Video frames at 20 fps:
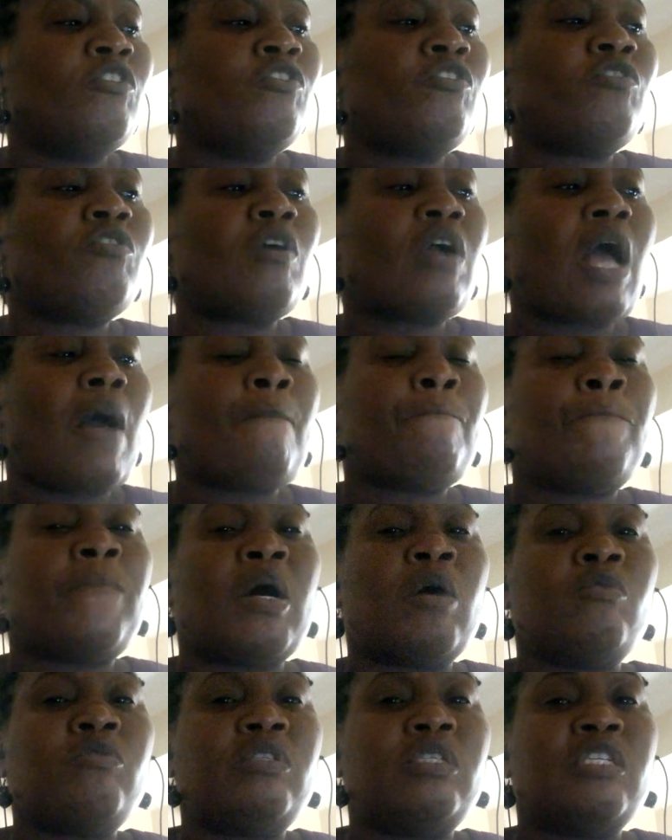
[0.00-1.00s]
Talk
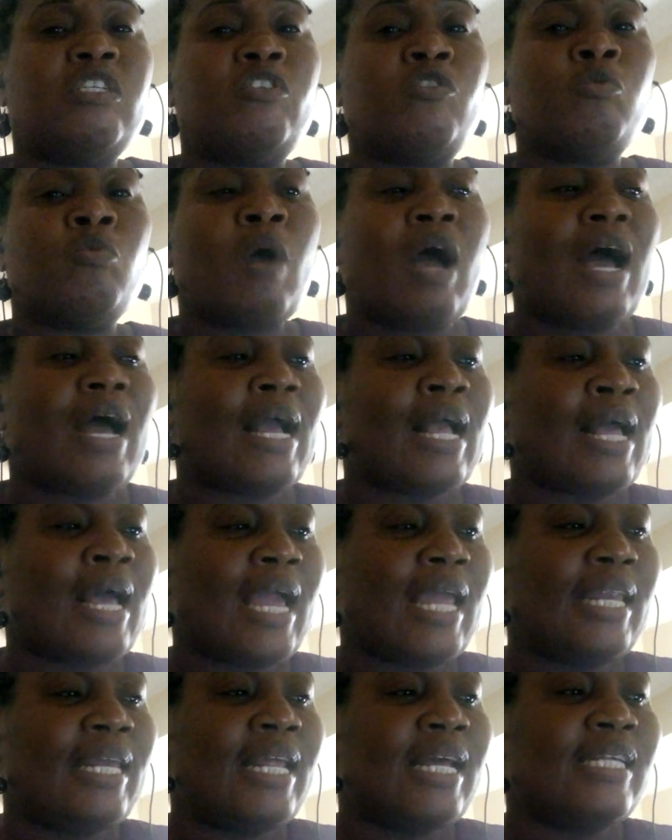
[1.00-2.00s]
about it to a
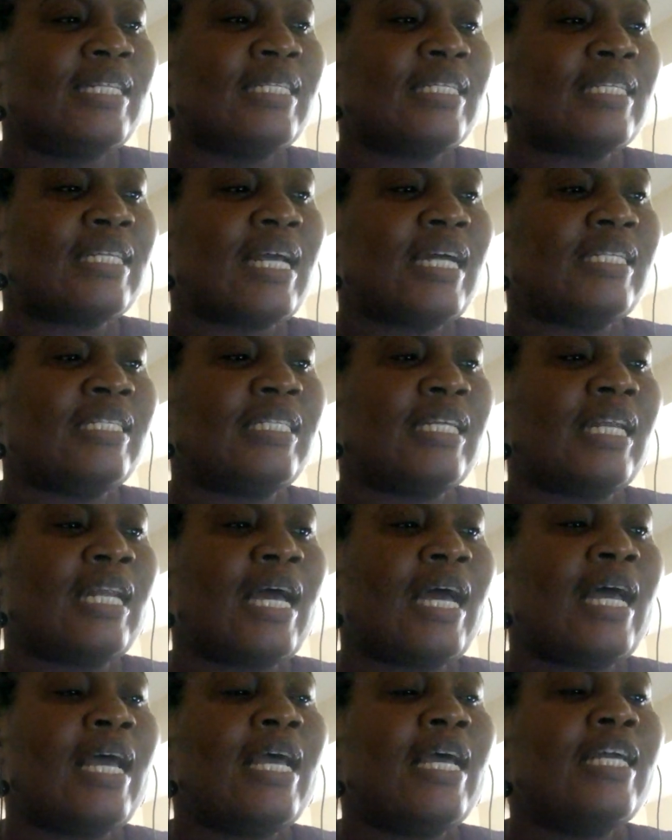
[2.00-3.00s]
guidance
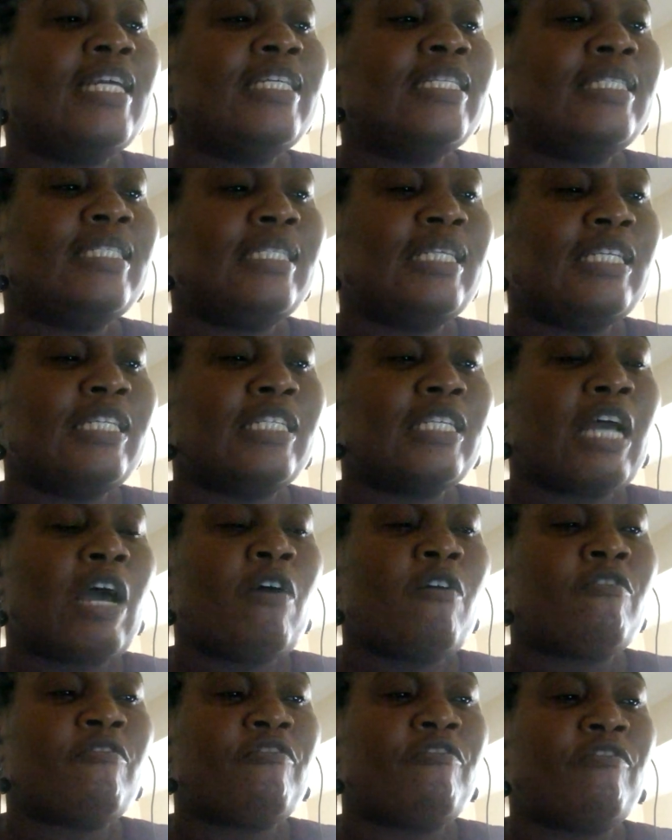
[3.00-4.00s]
counselor, teacher,
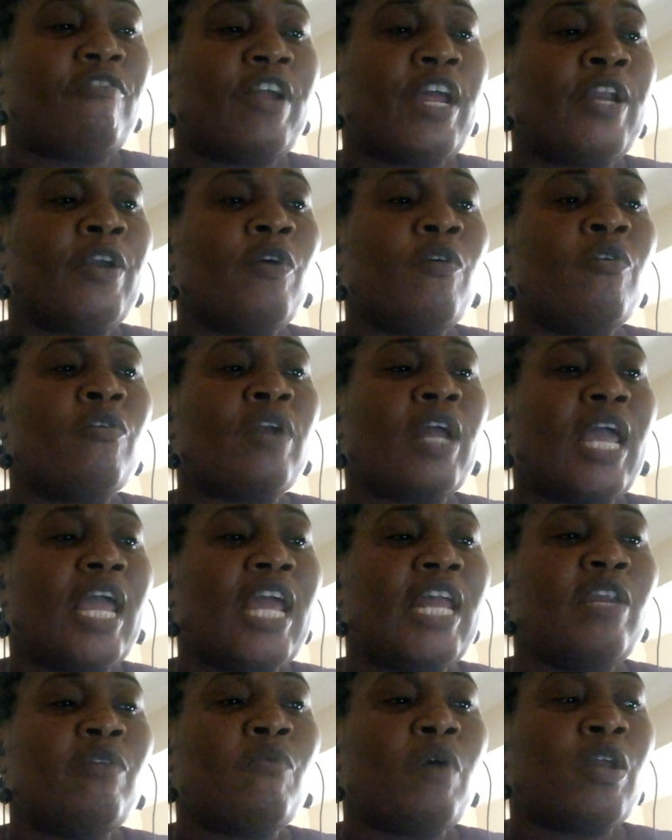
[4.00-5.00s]
or friend, or
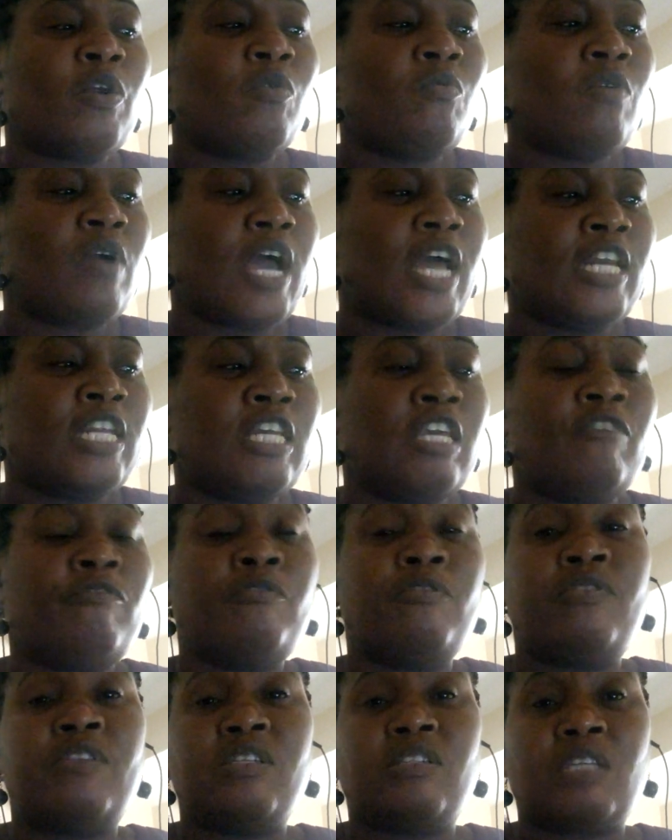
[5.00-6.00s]
anyone who can give you
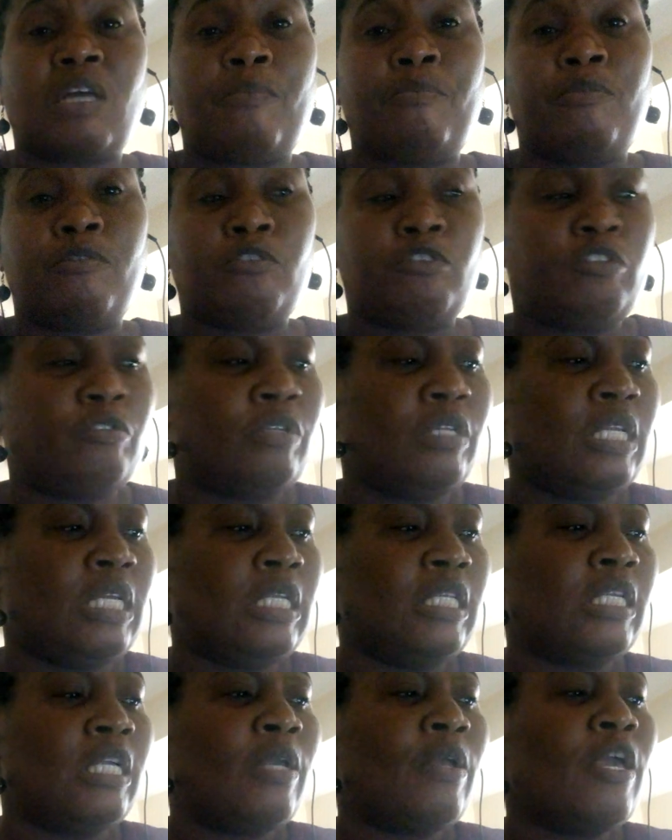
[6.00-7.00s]
the support you need.
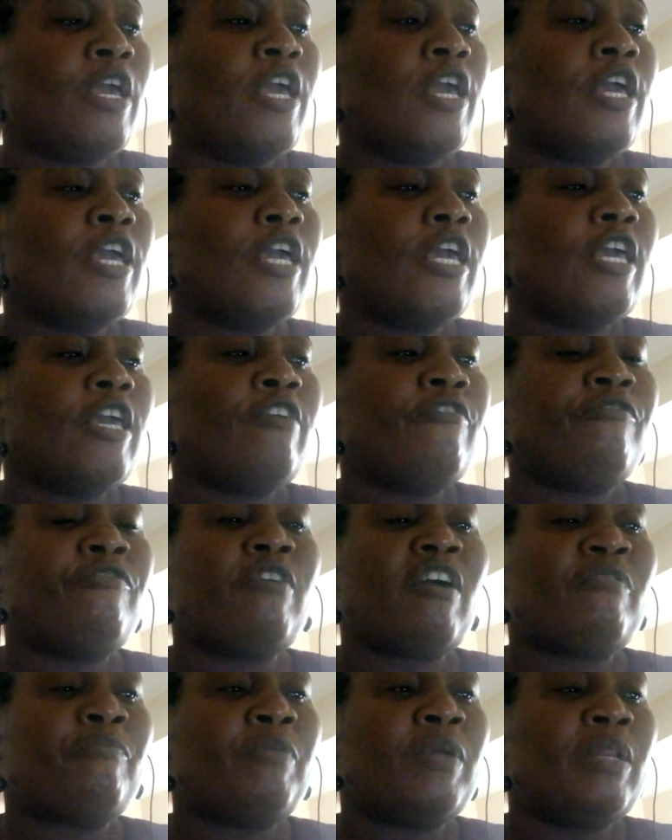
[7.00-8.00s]
If you
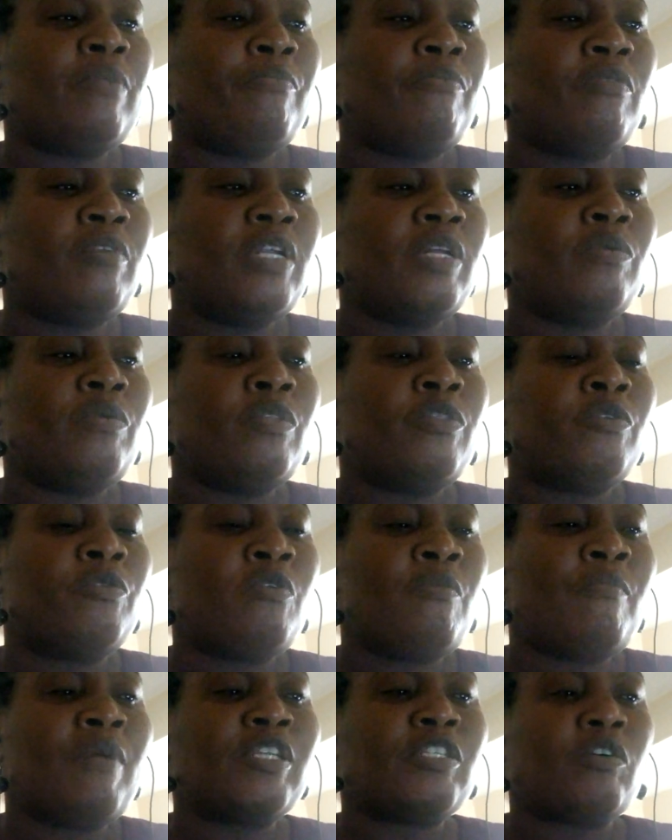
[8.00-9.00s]
have been bullied with
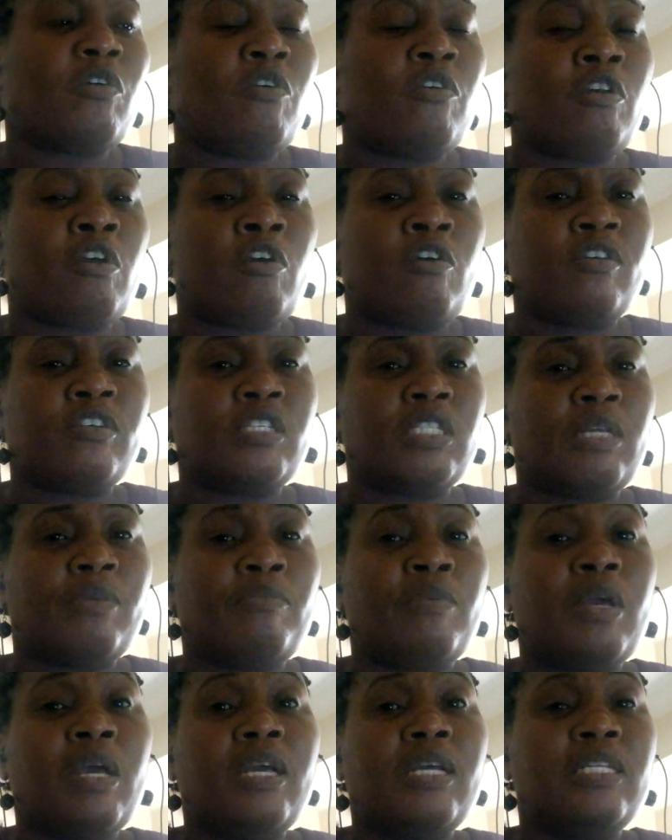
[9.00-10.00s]
rumors or gossip,
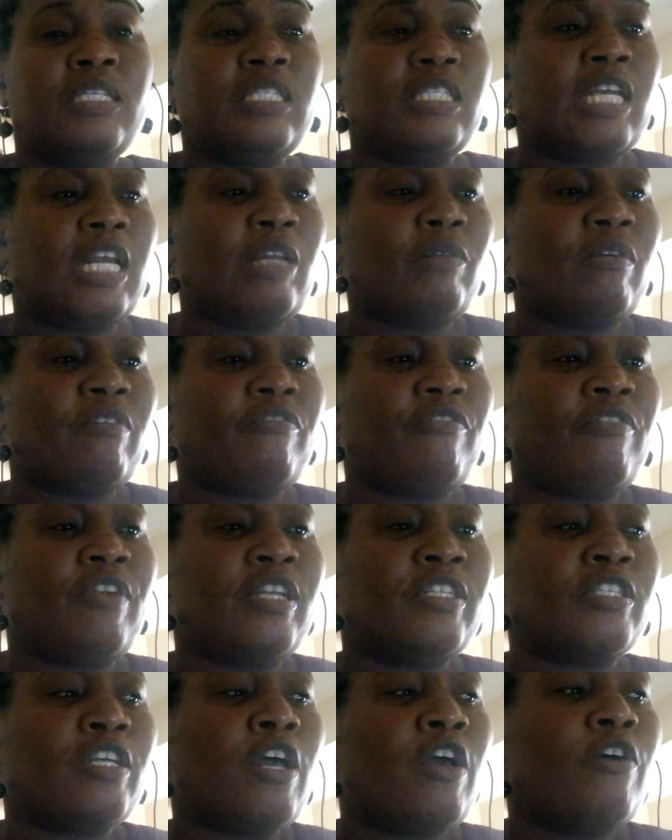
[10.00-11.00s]
tell your
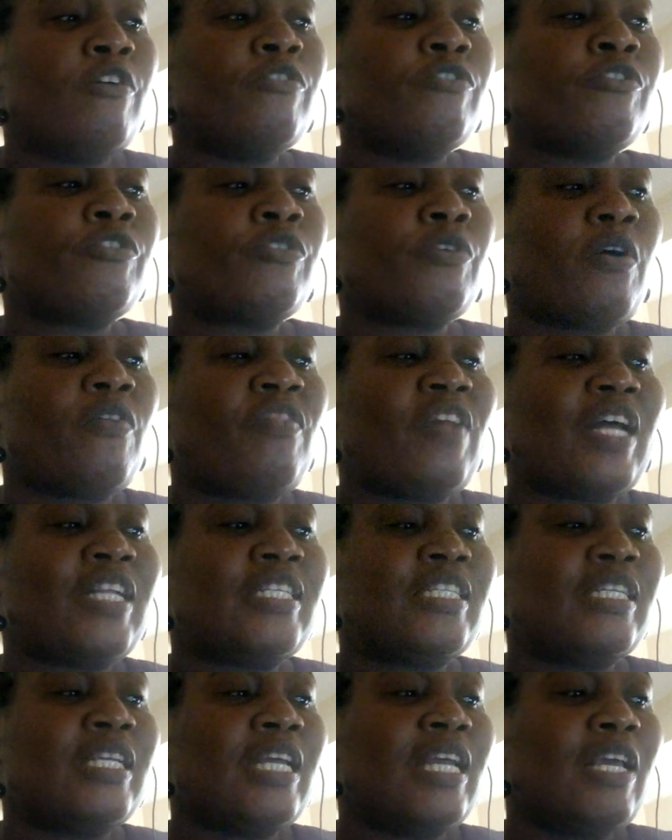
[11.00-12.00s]
friends so
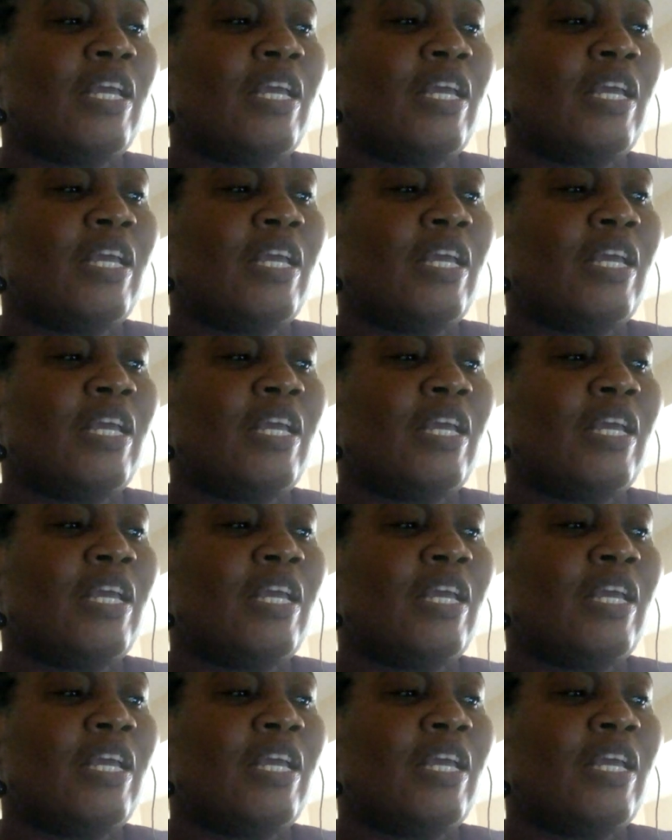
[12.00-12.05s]
that